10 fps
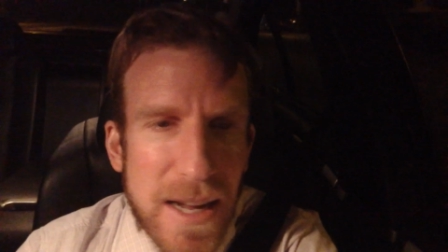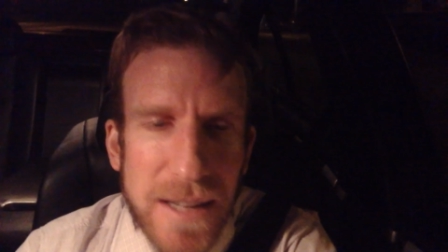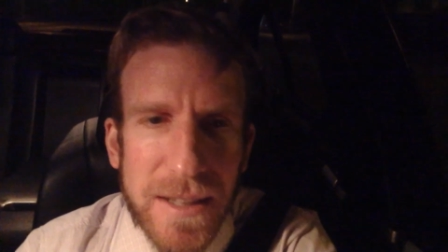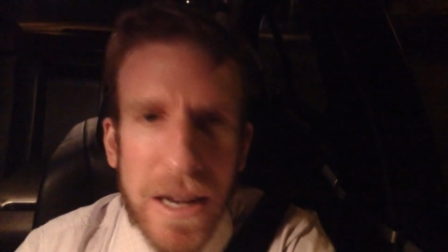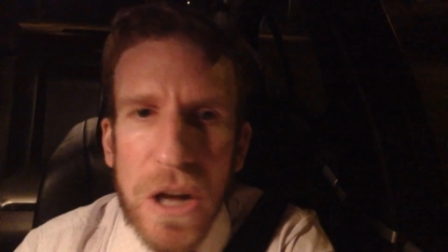
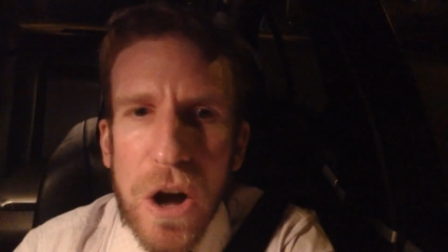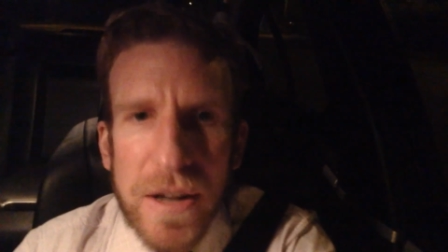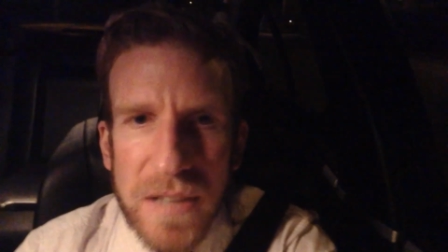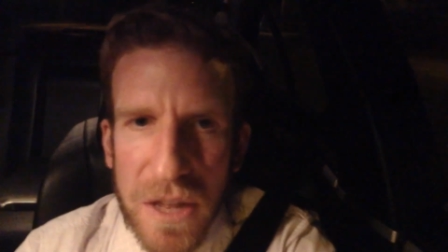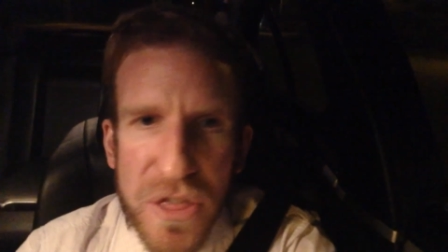it's going to
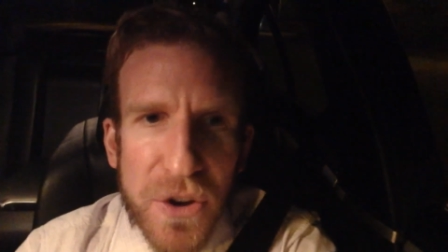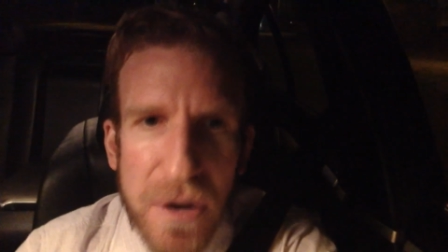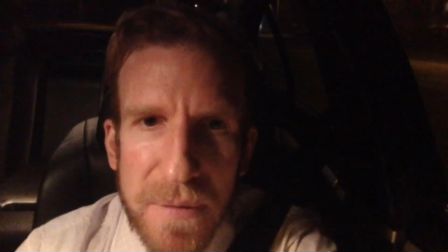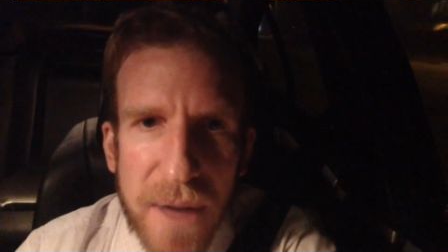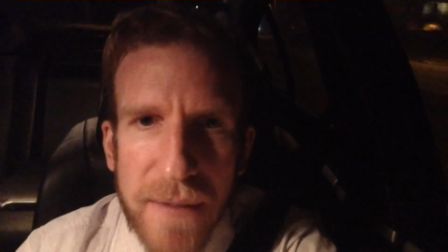cost like
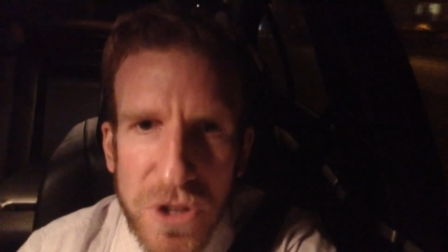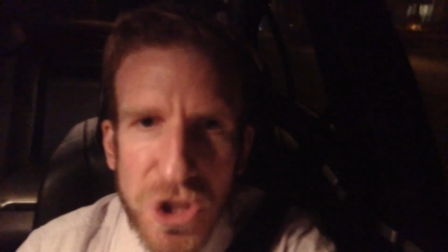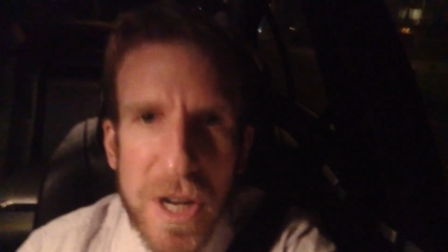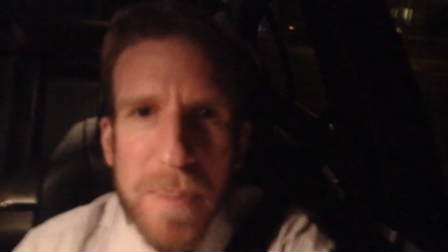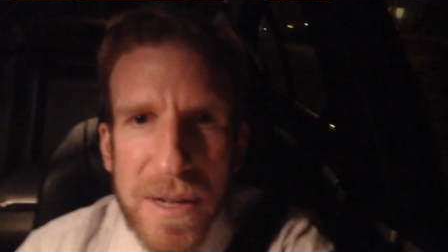35 to
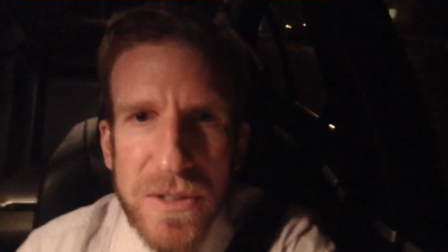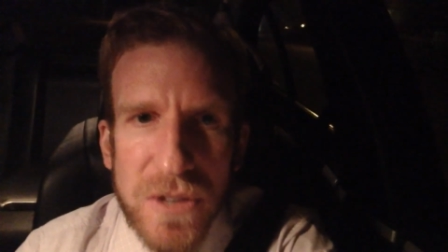ship it.